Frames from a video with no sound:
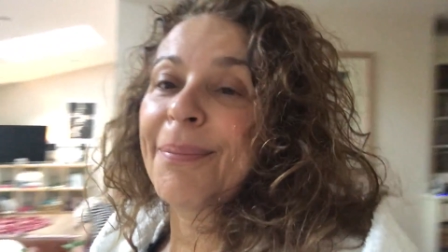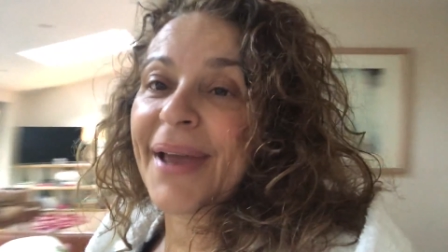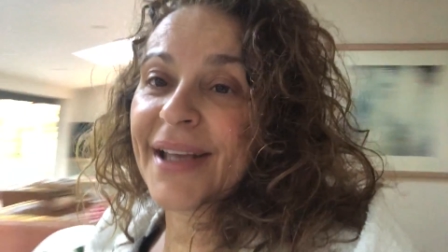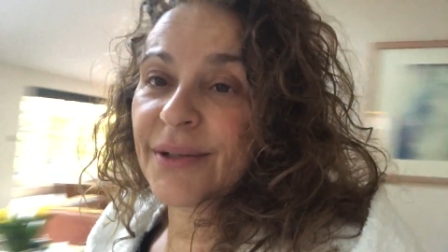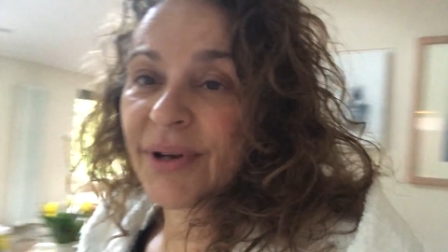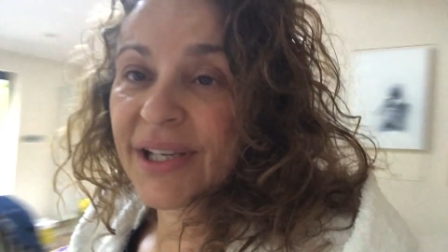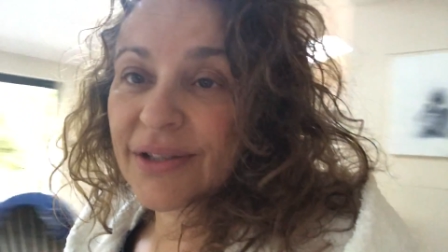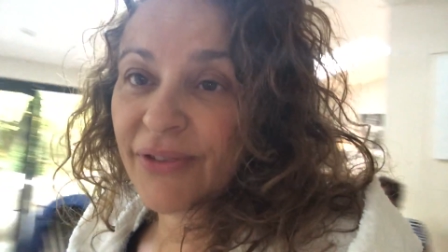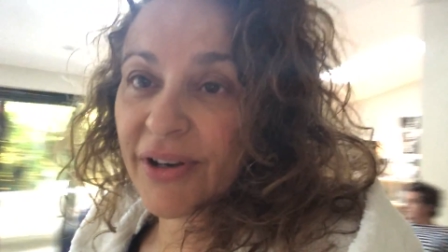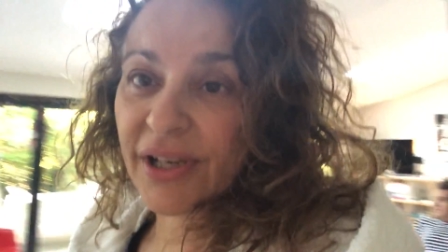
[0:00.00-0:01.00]
But anyway,
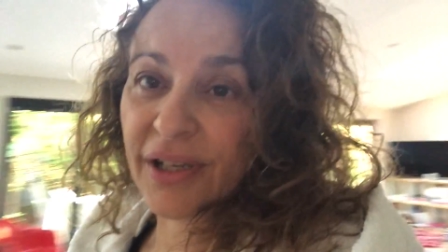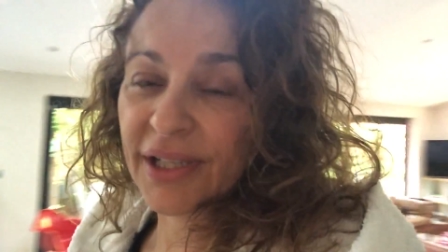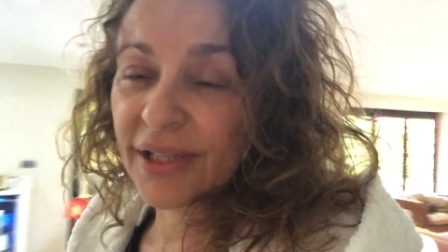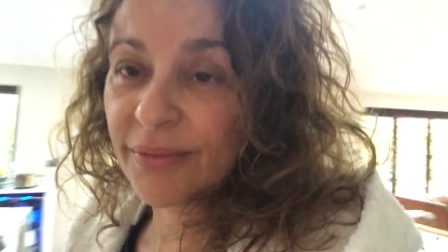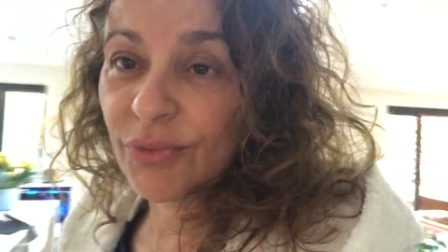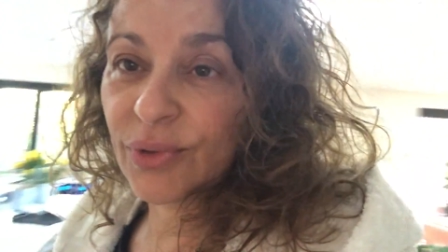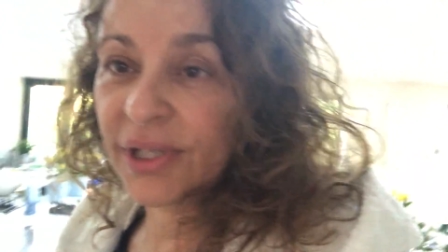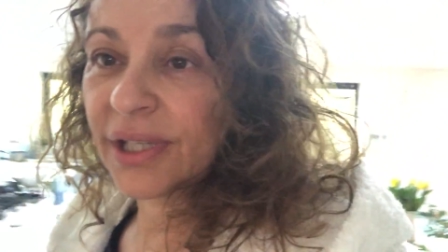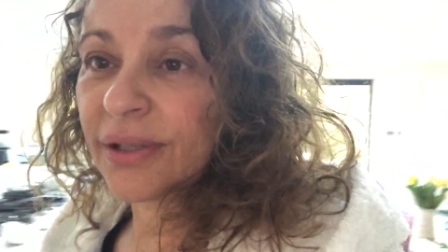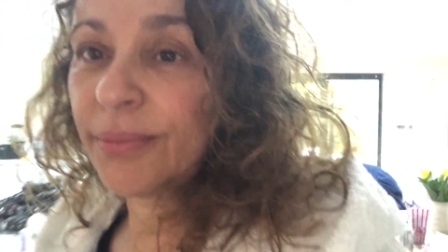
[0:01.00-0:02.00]
it's very early in the
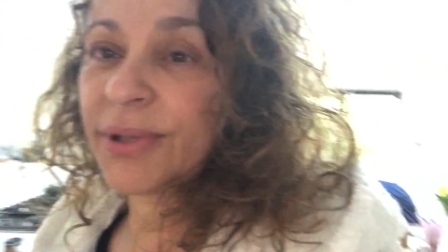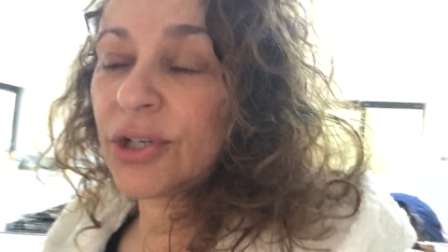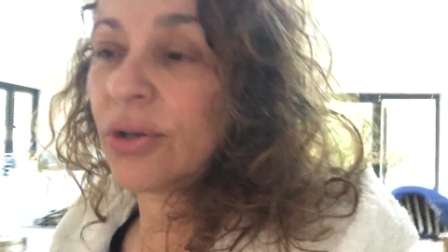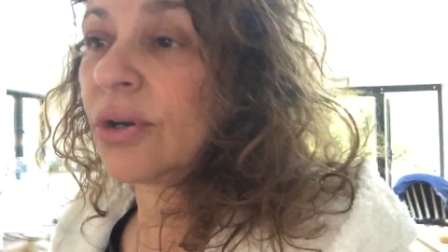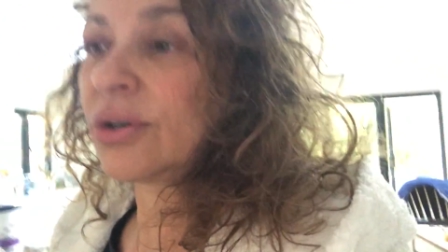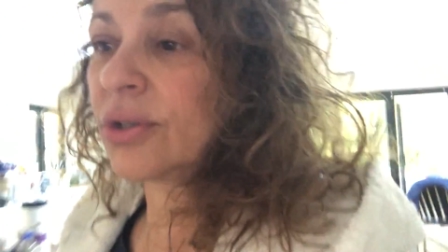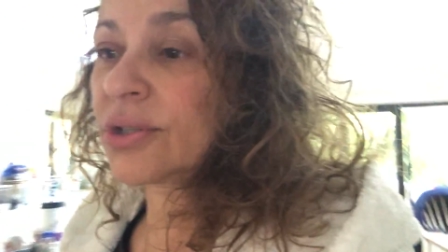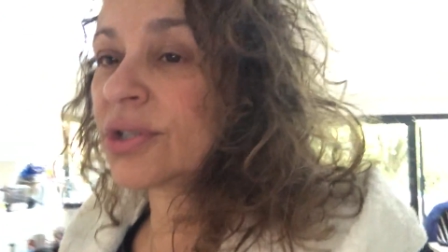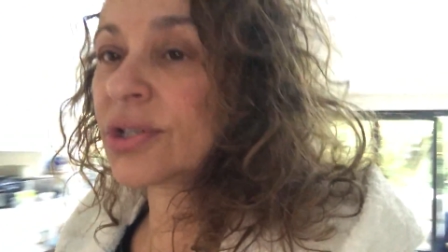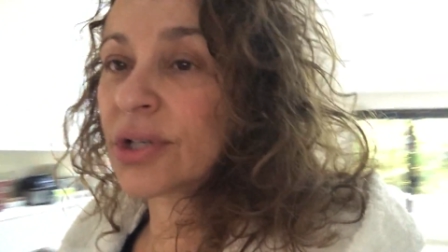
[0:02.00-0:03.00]
morning
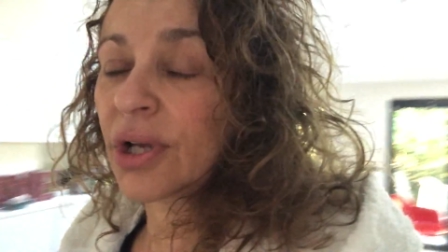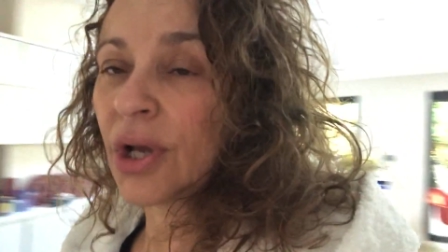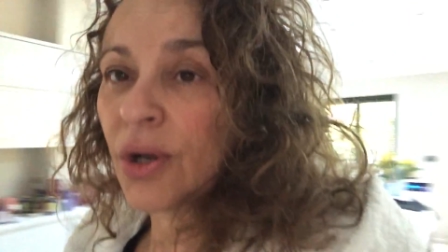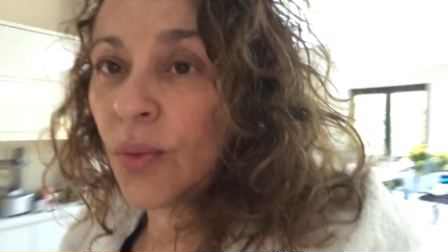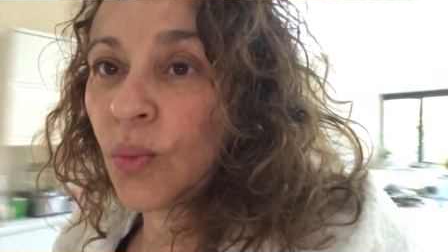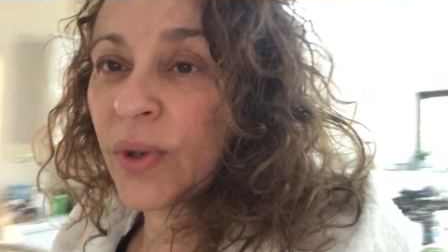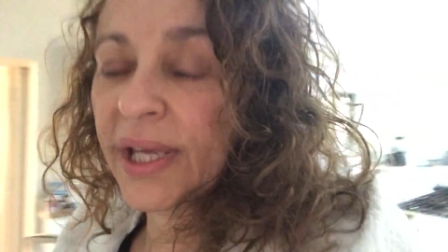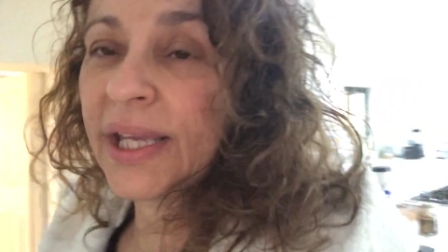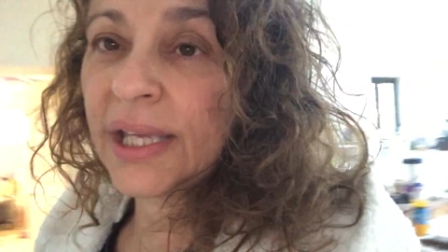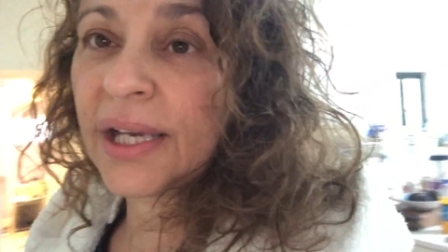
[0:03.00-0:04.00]
because
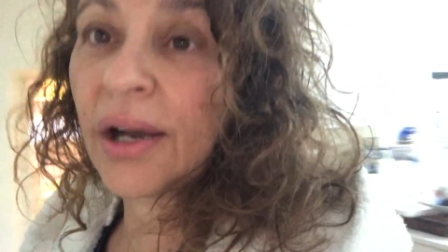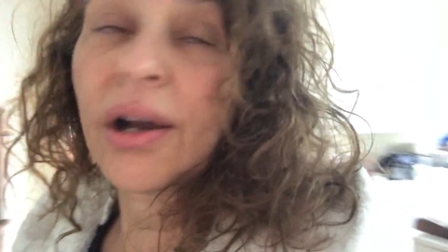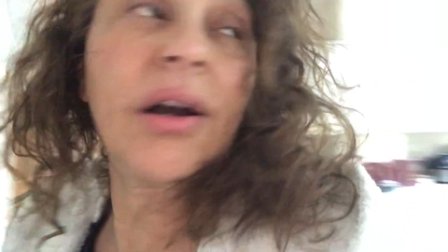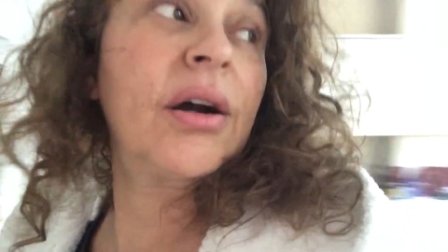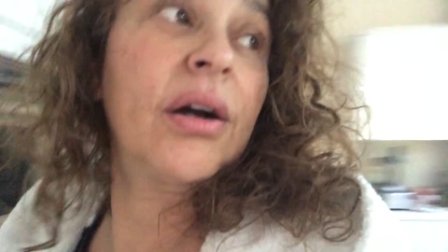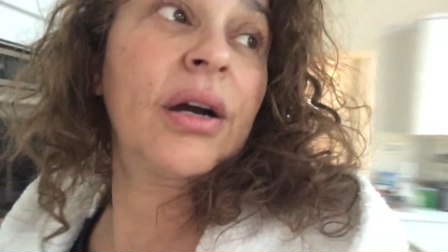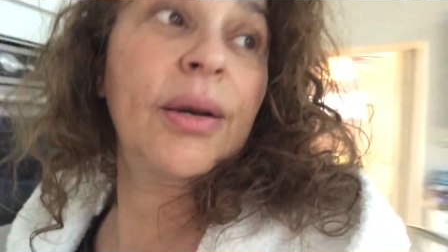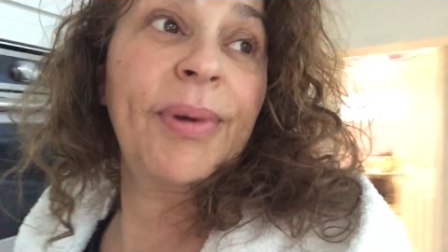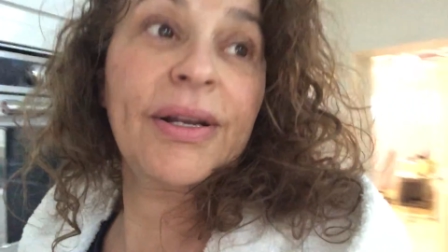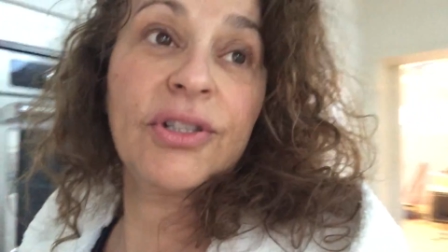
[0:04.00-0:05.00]
we are
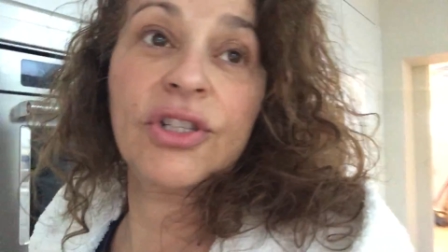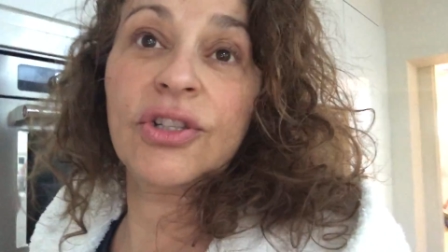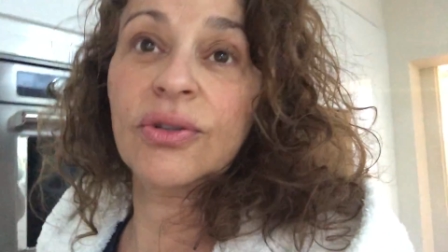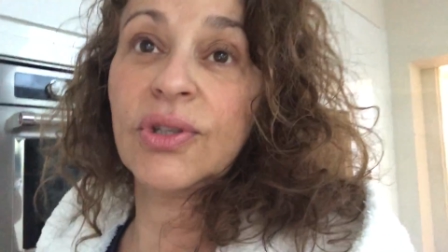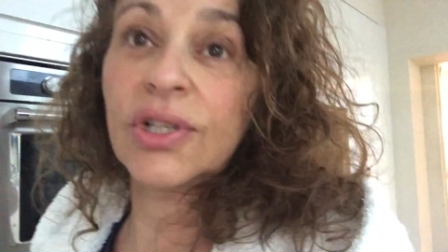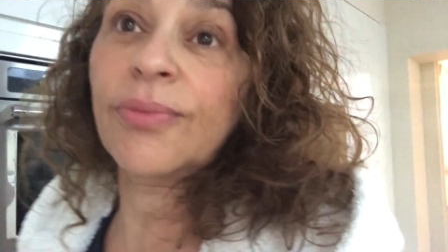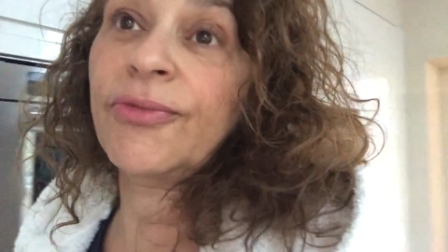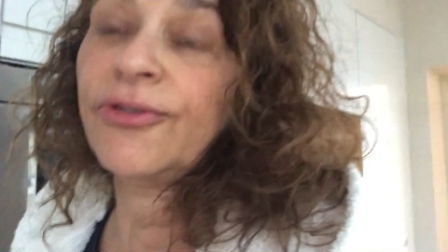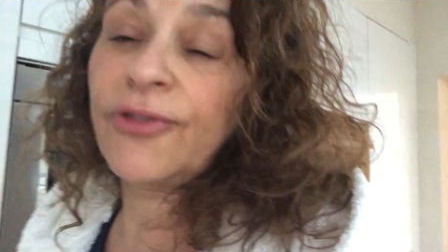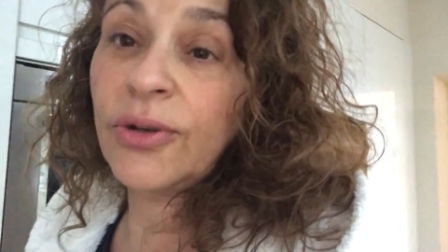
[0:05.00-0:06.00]
about to do some
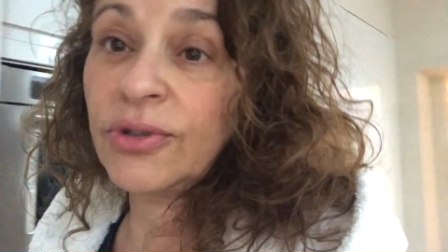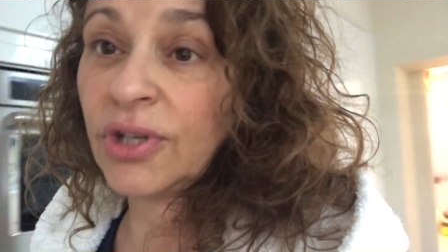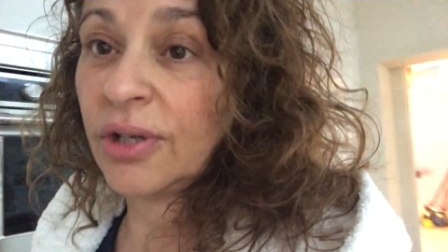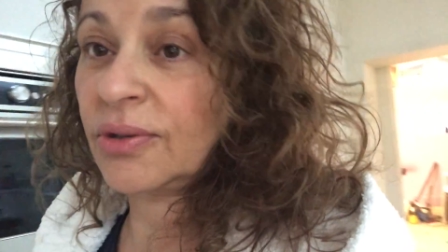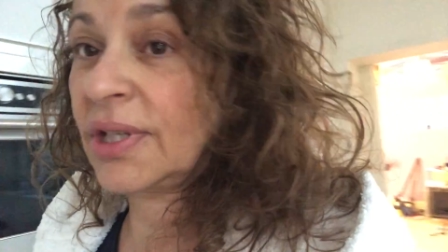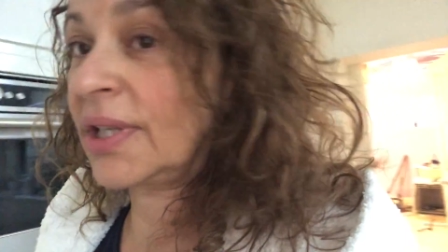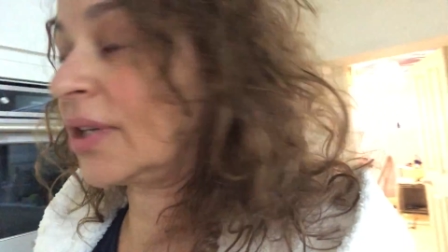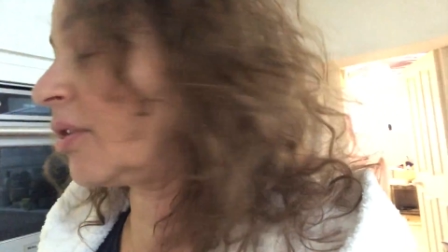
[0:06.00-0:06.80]
photos in the